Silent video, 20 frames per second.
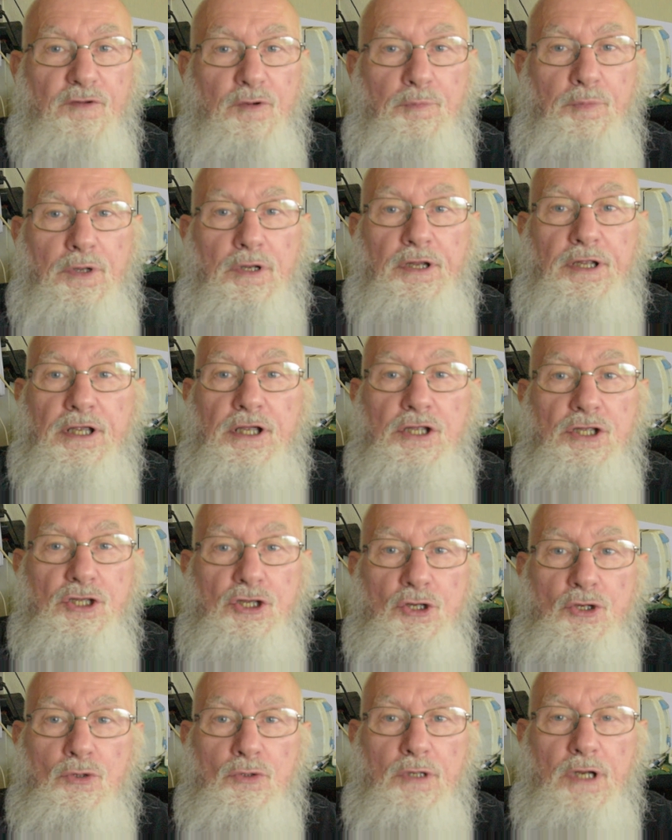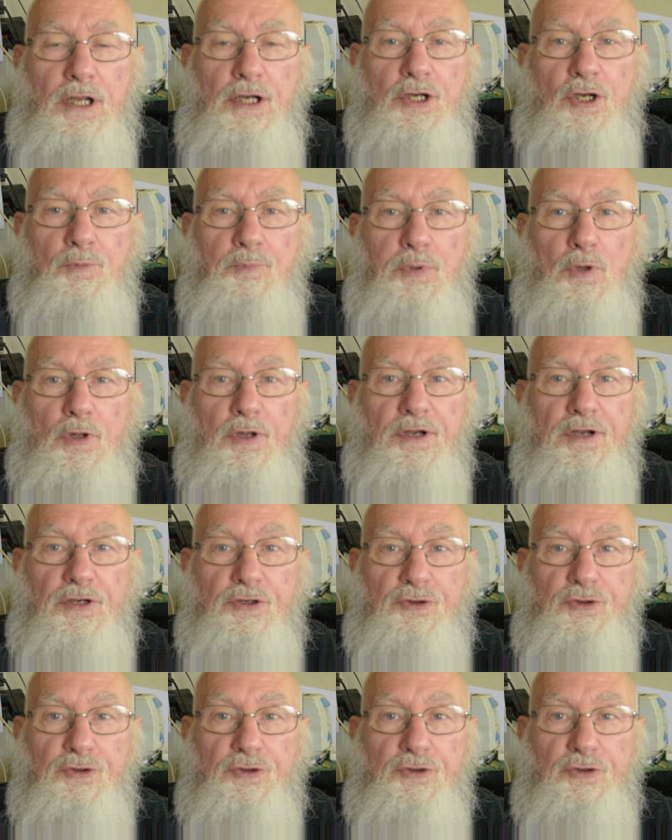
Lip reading: you're building a ute and you're pulling a